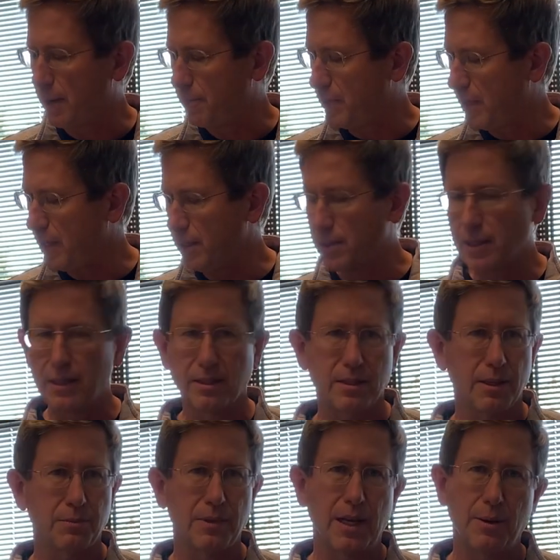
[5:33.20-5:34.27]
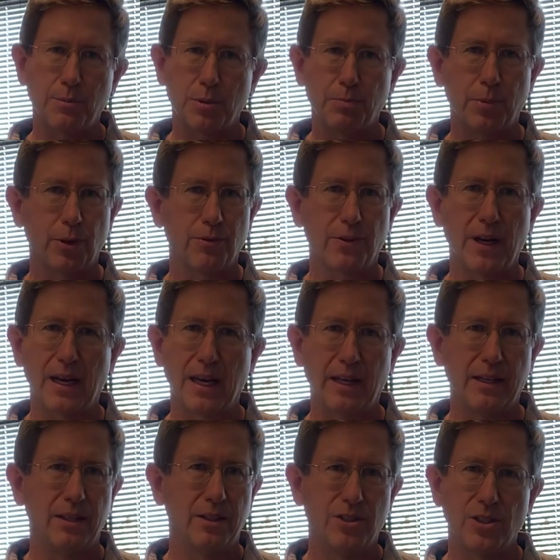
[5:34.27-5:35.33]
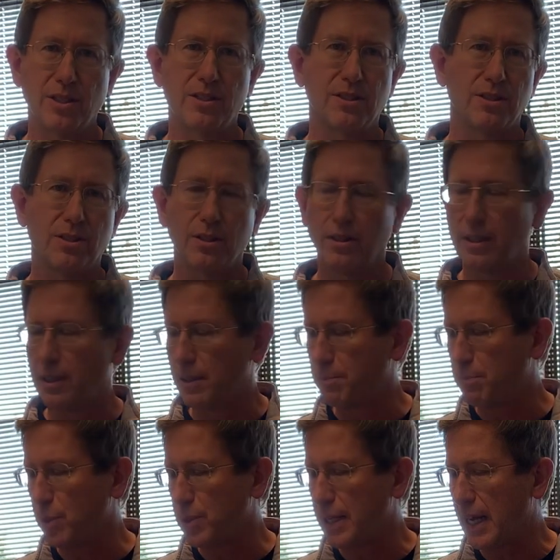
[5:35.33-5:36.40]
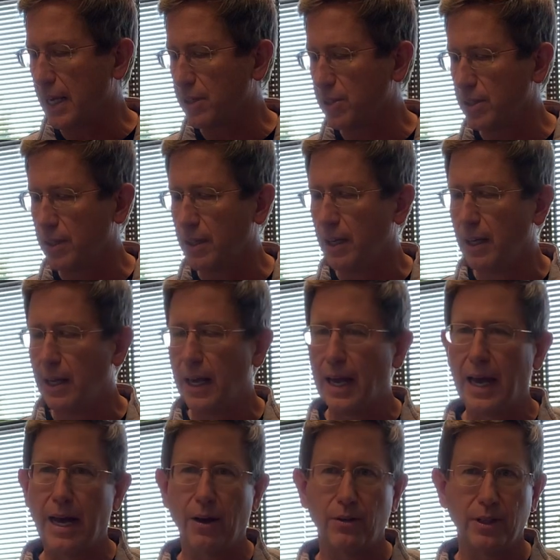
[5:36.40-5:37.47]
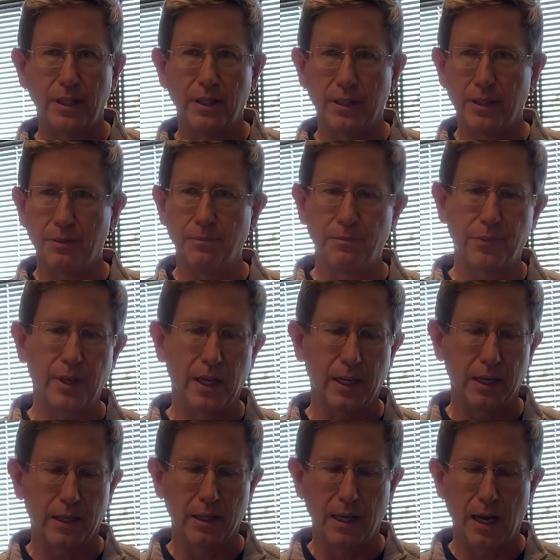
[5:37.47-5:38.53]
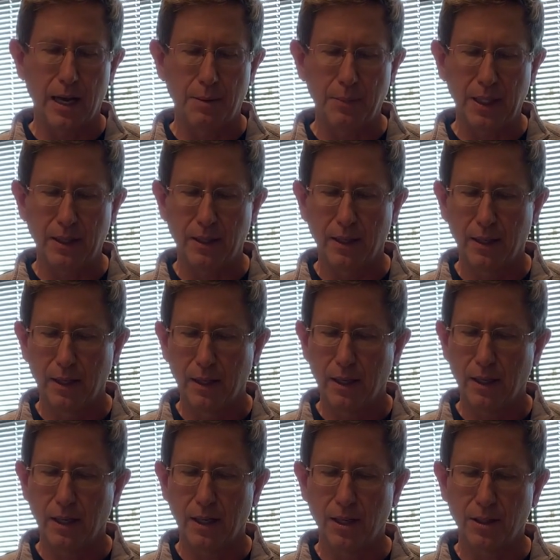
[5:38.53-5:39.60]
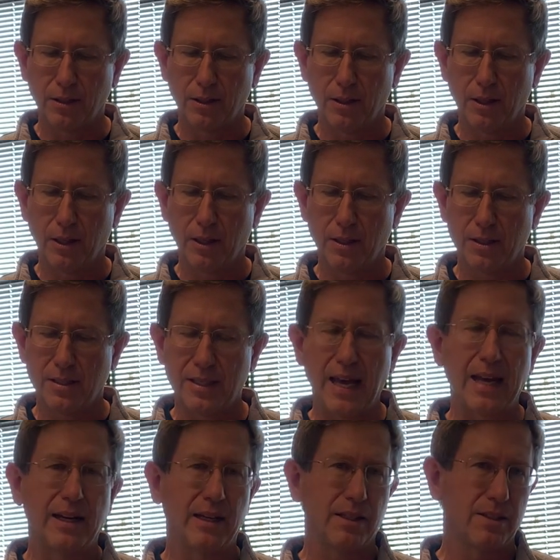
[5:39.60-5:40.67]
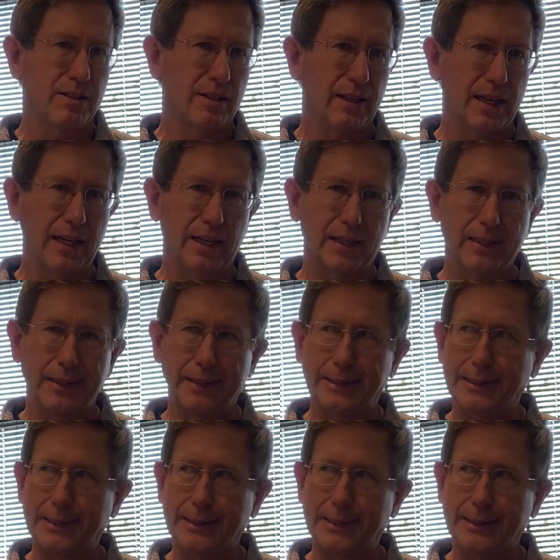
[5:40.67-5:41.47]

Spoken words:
these can sometimes provide just as good a protection out in common settings like